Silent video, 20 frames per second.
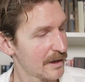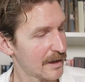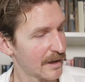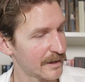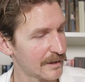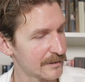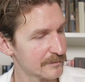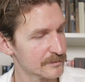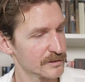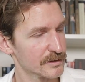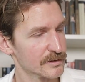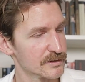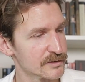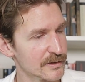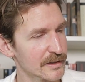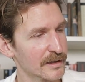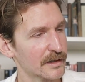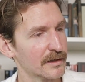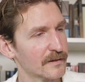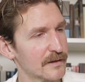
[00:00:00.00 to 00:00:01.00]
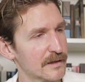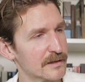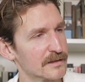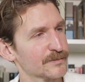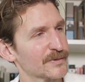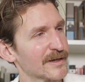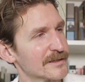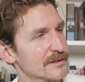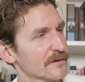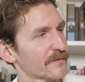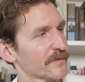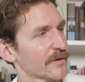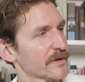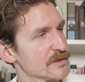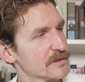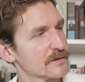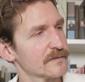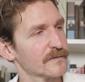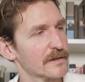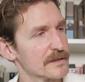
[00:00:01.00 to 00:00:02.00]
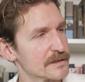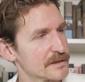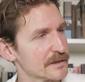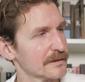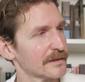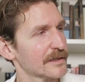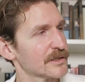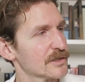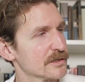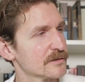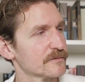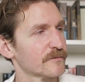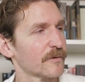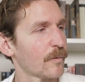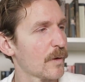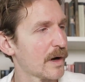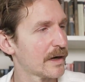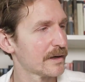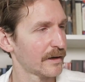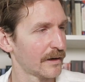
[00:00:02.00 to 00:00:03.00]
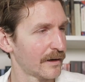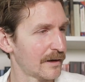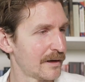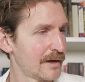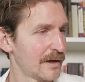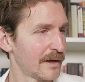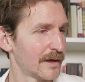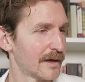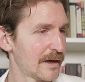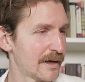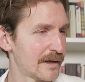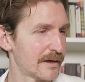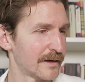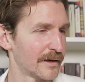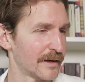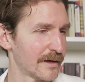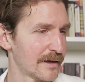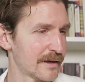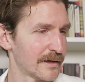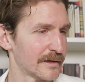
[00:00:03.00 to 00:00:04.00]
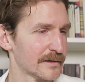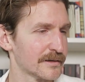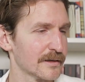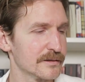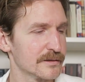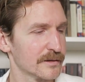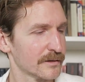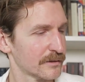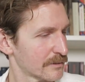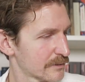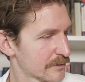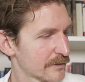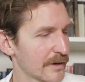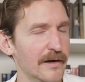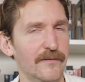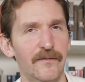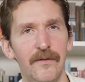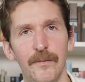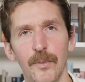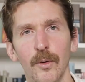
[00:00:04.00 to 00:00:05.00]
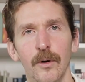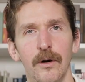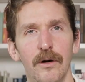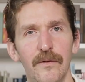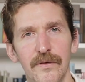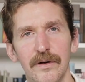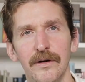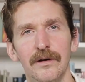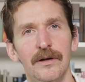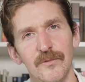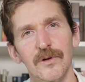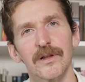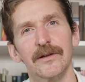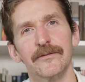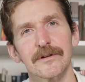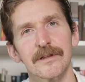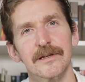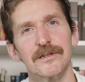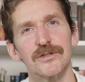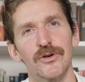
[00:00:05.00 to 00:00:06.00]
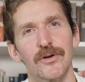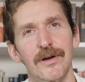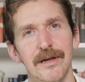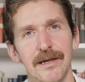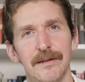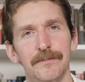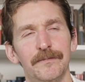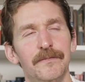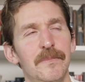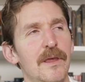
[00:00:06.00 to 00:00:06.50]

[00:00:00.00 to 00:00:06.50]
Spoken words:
And I was just drinking the espresso version of this delicious Rwandan, and it's also great for pour over. Really, really enjoying it.